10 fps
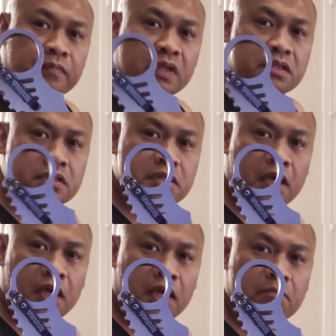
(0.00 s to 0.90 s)
this is
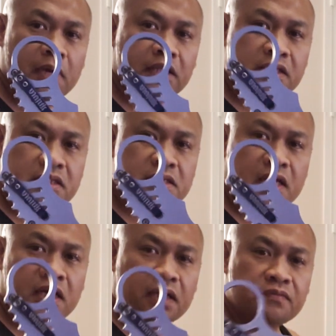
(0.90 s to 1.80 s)
a Mantis
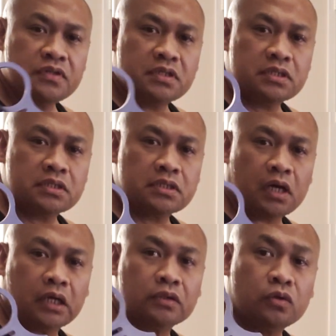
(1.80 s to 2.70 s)
Knives
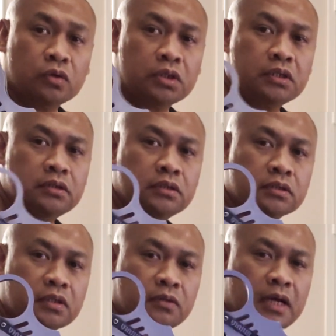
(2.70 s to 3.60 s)
Encore
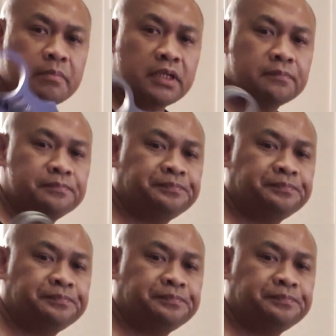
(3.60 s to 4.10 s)
karambit.